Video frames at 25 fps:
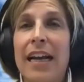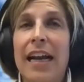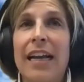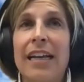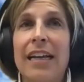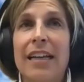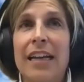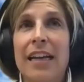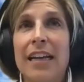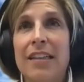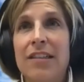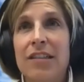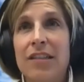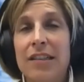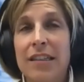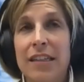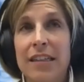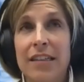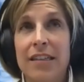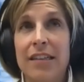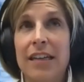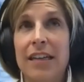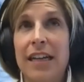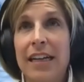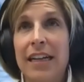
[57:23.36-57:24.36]
it's
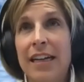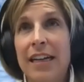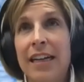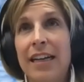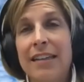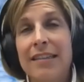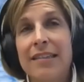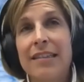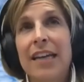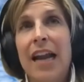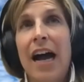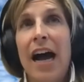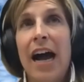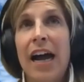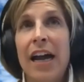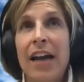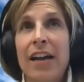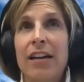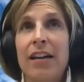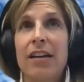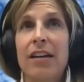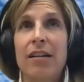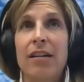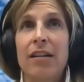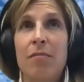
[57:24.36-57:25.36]
it's
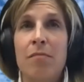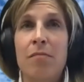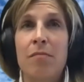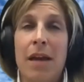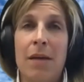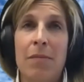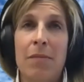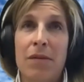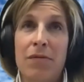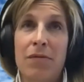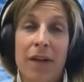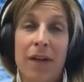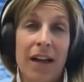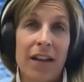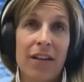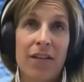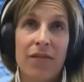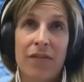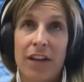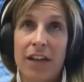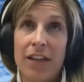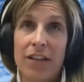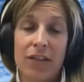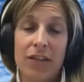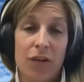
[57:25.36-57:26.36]
not maybe
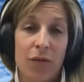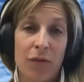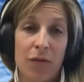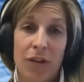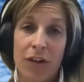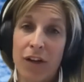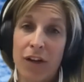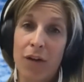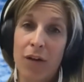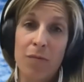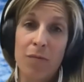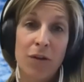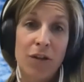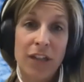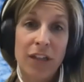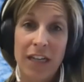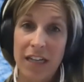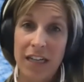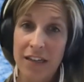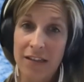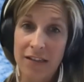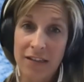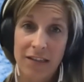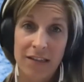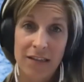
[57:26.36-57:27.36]
relevant to the
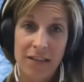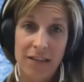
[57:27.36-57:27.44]
community's